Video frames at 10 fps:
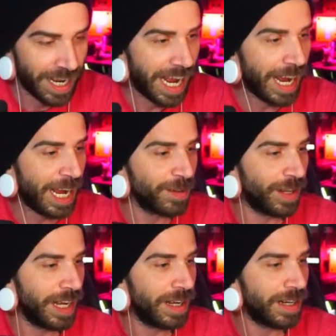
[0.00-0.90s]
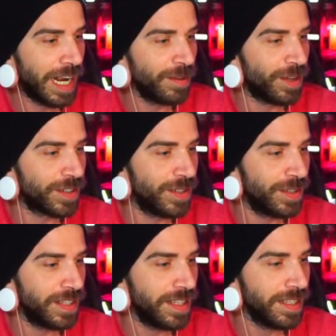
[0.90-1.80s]
How how how, how long do you
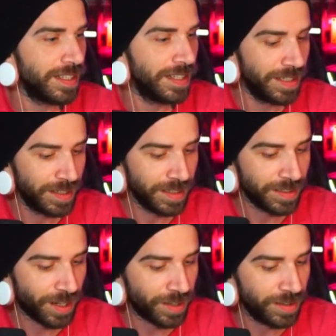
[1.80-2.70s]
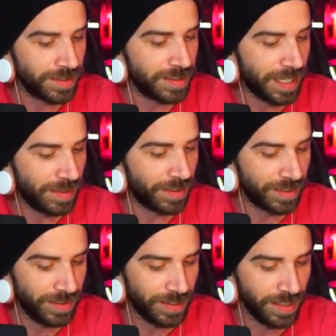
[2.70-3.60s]
think? Tacos. How long
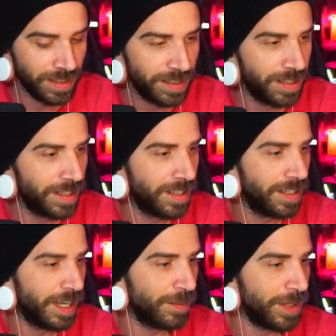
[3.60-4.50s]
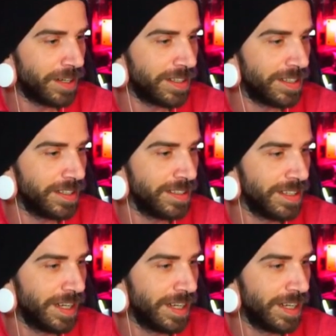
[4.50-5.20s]
do you think? Help me out here, dude.